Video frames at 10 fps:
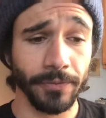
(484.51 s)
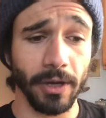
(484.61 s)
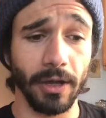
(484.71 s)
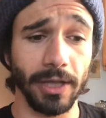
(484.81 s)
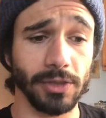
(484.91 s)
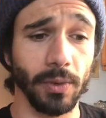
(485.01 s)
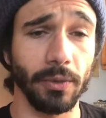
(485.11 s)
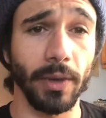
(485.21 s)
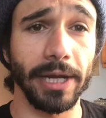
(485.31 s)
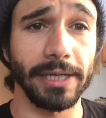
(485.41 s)
Uh, that's
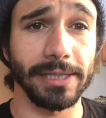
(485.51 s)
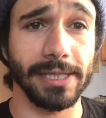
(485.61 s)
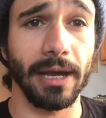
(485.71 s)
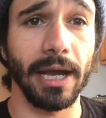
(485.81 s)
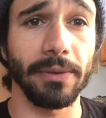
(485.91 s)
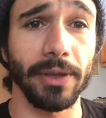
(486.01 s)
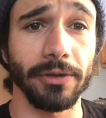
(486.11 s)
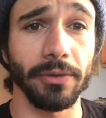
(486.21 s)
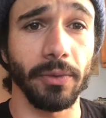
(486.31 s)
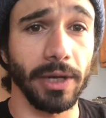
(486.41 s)
one way to decide whether
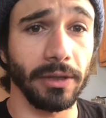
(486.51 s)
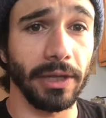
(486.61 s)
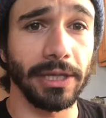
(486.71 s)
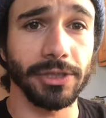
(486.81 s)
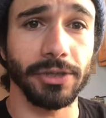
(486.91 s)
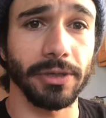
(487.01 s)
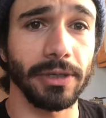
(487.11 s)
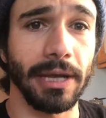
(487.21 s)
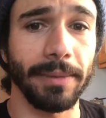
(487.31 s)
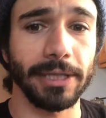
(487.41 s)
you want a Lynch
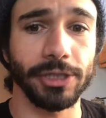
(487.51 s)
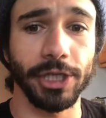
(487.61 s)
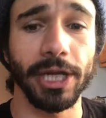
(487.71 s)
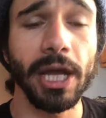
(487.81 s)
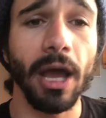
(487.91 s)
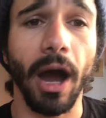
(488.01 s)
or MXG.